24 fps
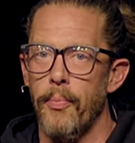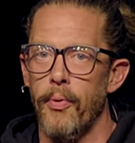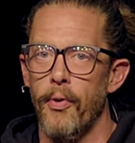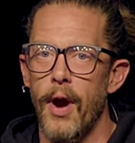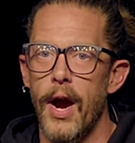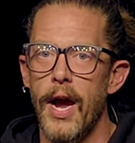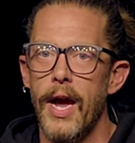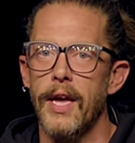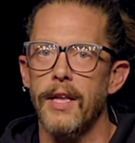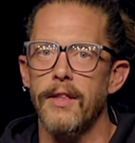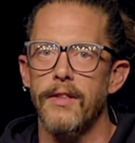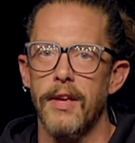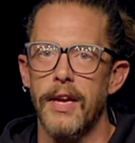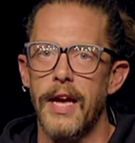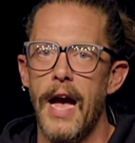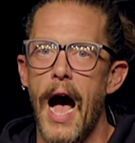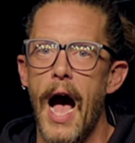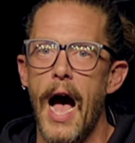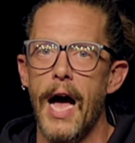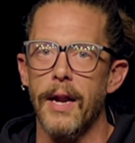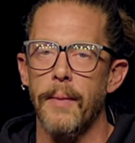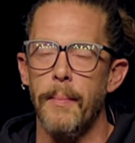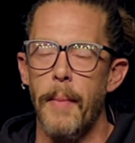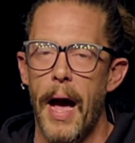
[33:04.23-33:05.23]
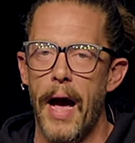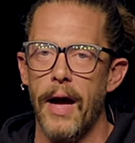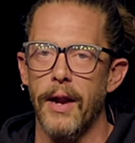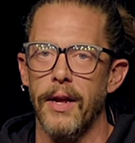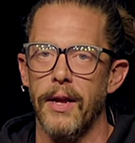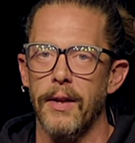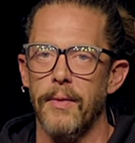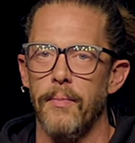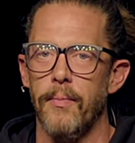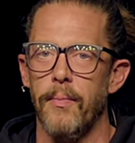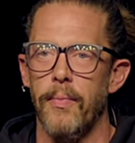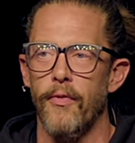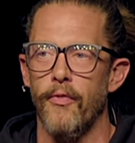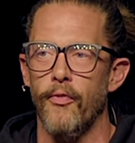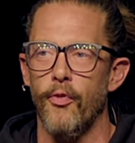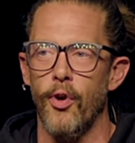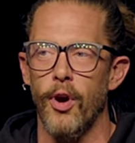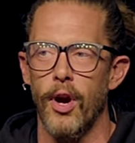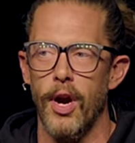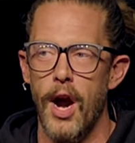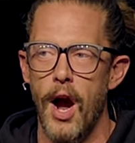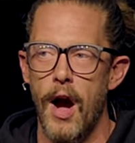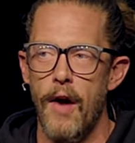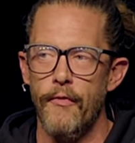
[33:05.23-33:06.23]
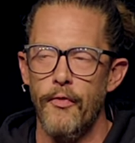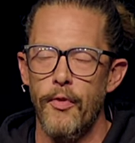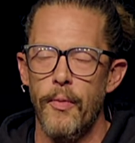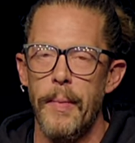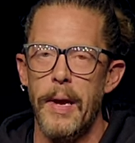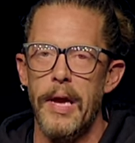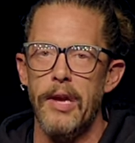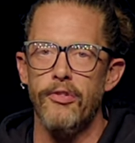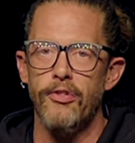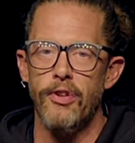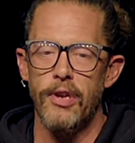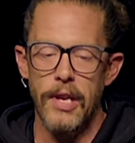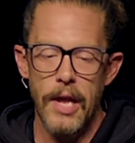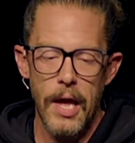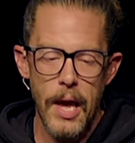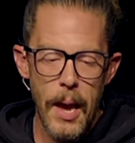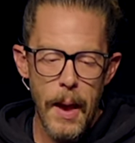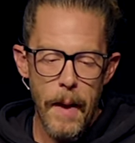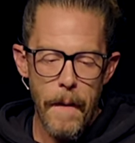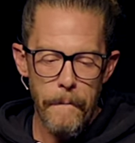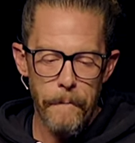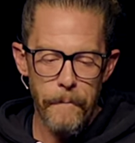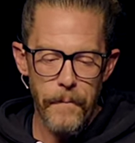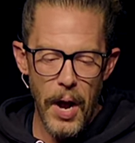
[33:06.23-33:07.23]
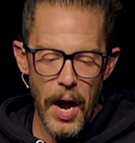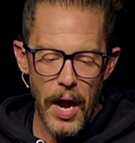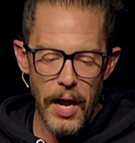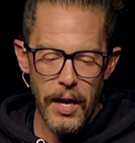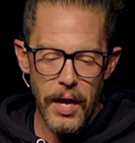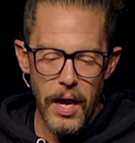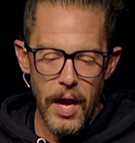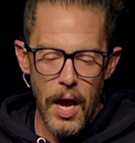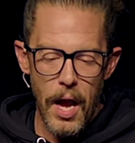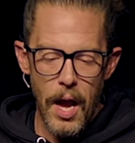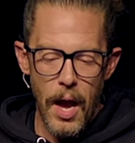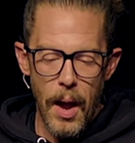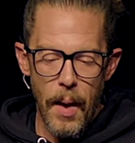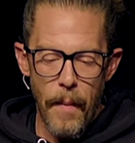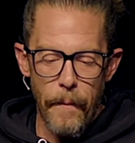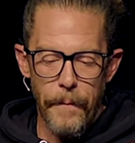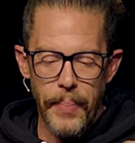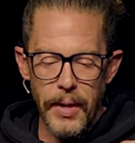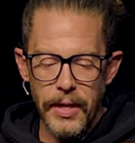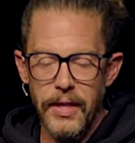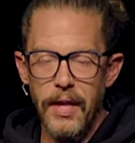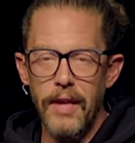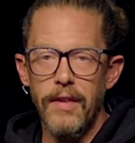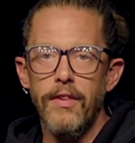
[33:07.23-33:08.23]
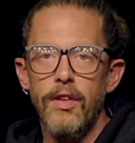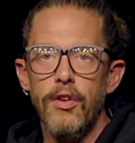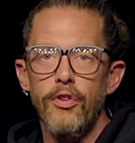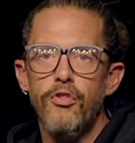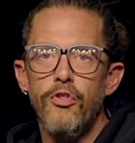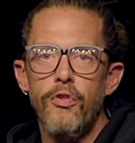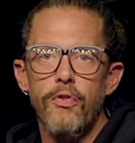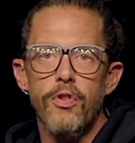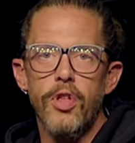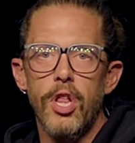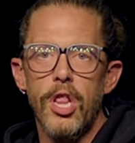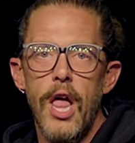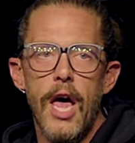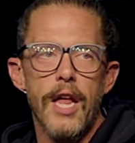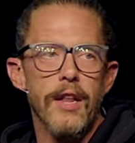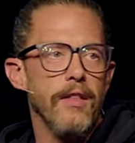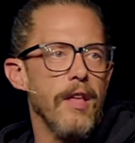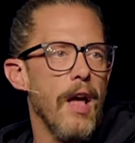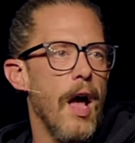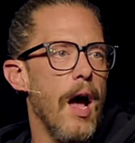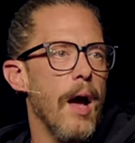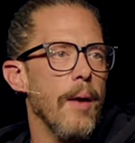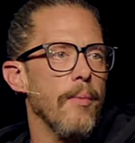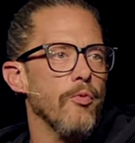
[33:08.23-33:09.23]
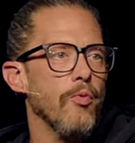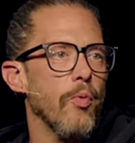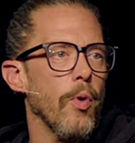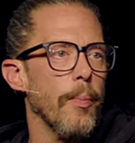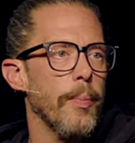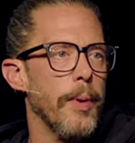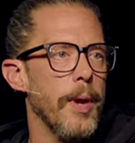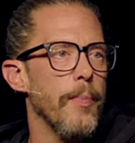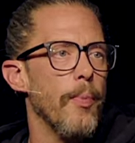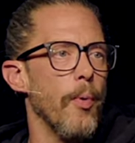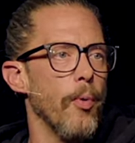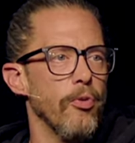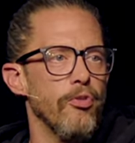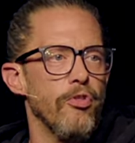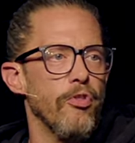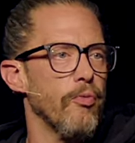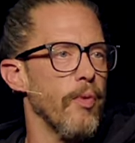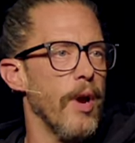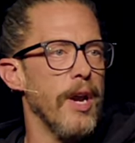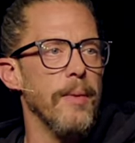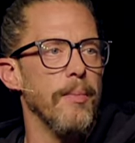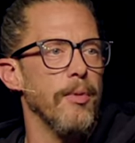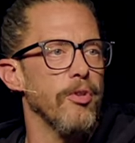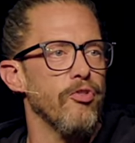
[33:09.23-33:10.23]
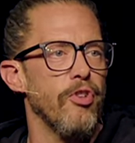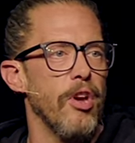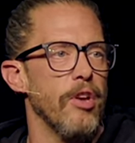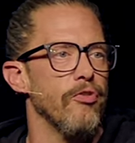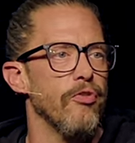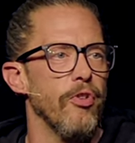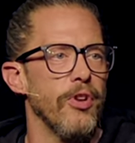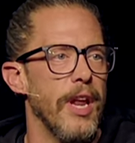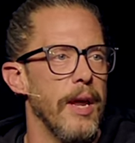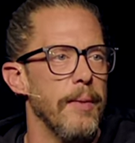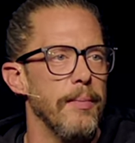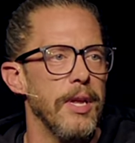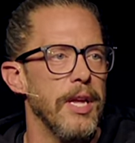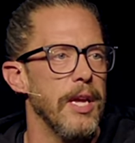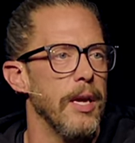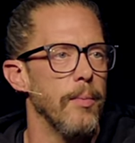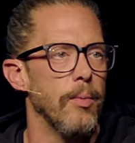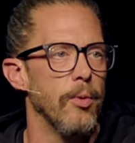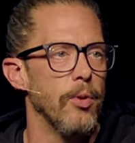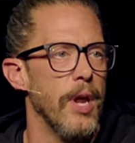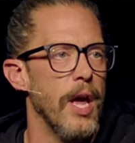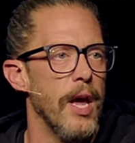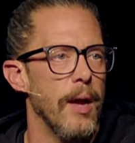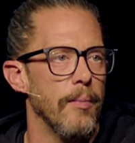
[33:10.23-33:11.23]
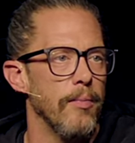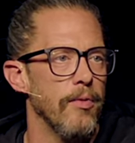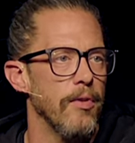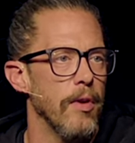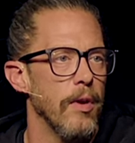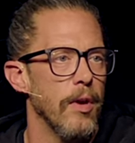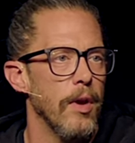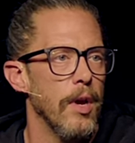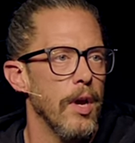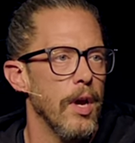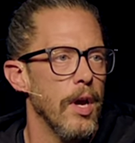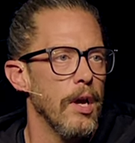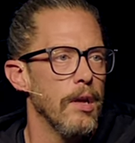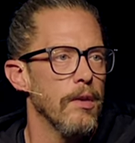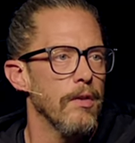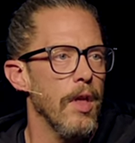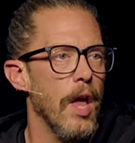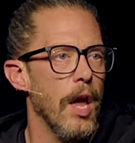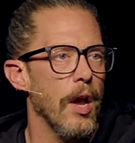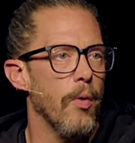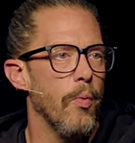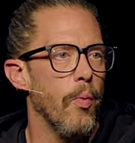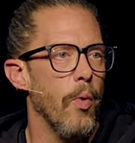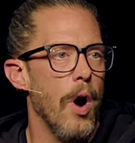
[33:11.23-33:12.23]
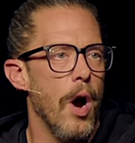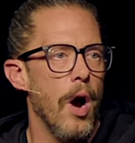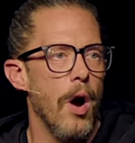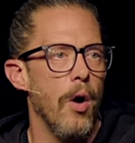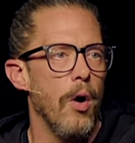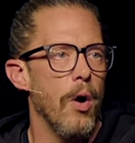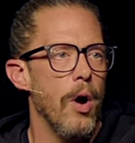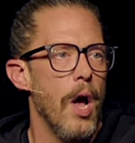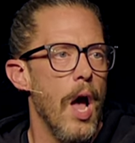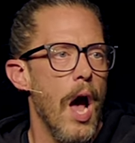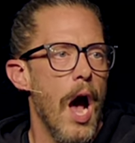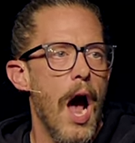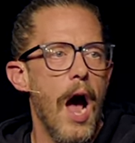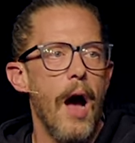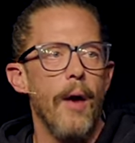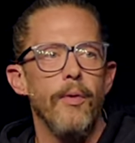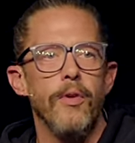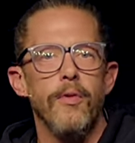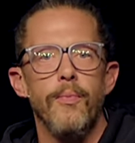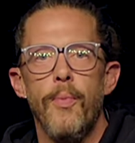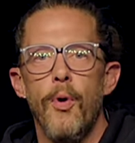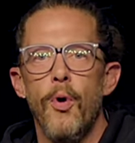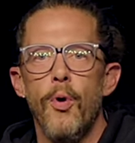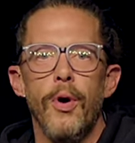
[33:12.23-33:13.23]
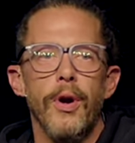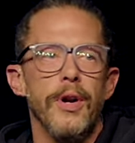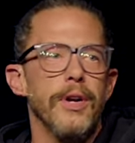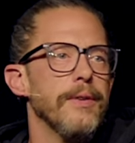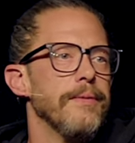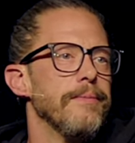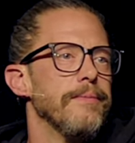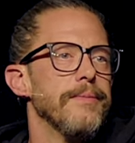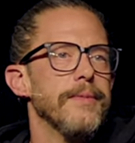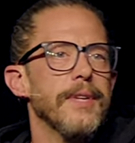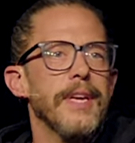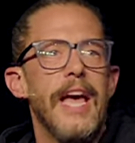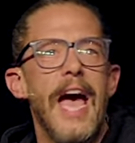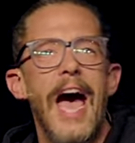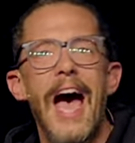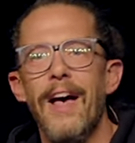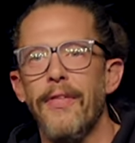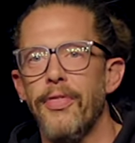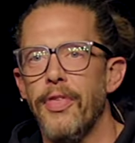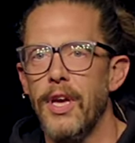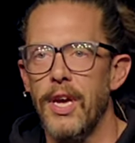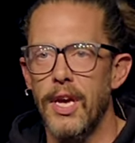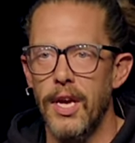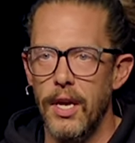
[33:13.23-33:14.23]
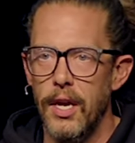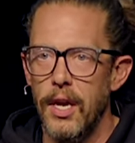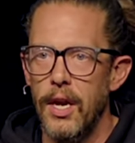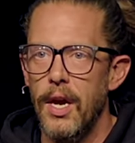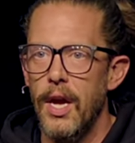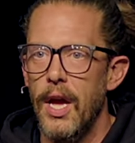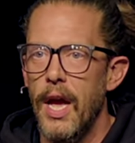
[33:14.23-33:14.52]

pray to God about it, but for a confirmation. But this is used a lot of times where people will just randomly change their name to Hebrew names. It's like, well, I was born Kathy,